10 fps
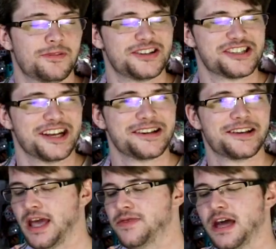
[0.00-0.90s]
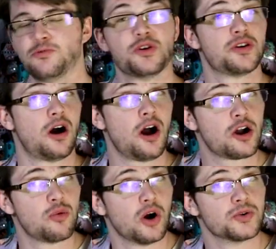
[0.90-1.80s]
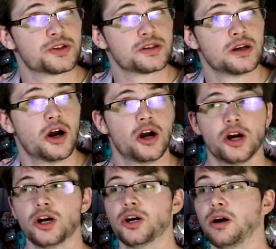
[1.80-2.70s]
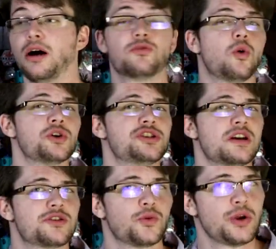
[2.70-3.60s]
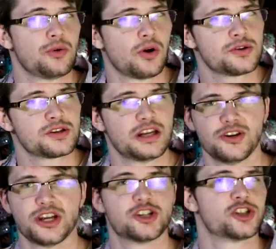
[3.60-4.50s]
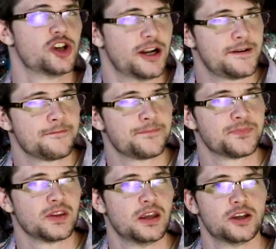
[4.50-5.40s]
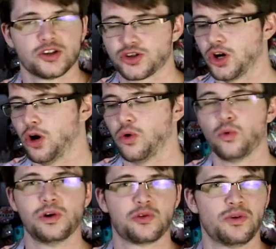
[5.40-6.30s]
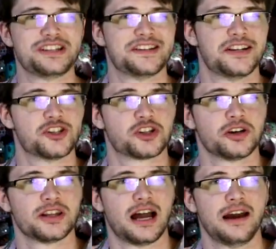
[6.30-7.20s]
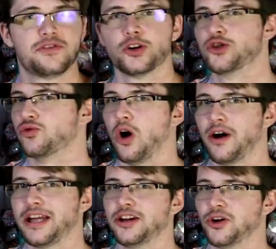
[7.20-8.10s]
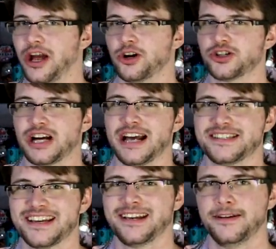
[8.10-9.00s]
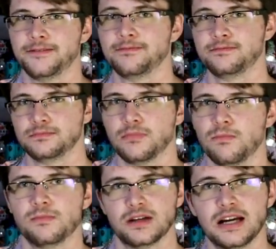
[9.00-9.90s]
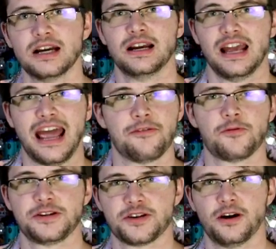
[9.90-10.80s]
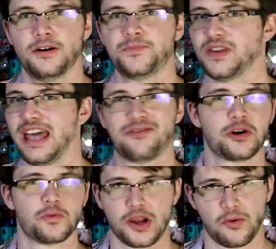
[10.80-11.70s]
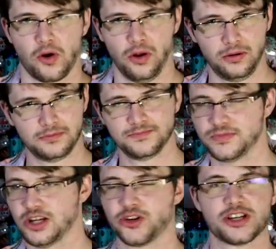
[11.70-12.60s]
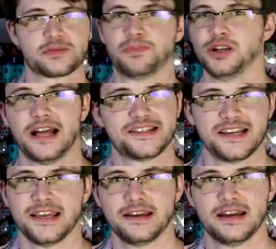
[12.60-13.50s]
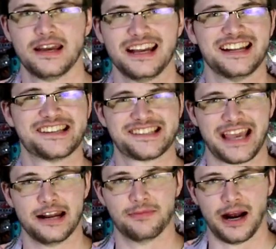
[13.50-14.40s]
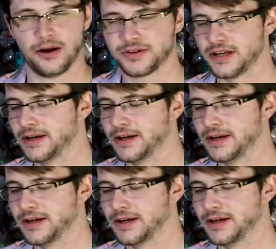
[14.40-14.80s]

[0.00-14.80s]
much it. And then with Aquos, of course you get the rerolls and you get Shun. So with Winton and Shun live, you're drawing and you're energizing. Every turn, every reroll, you're just plussing an insane amount.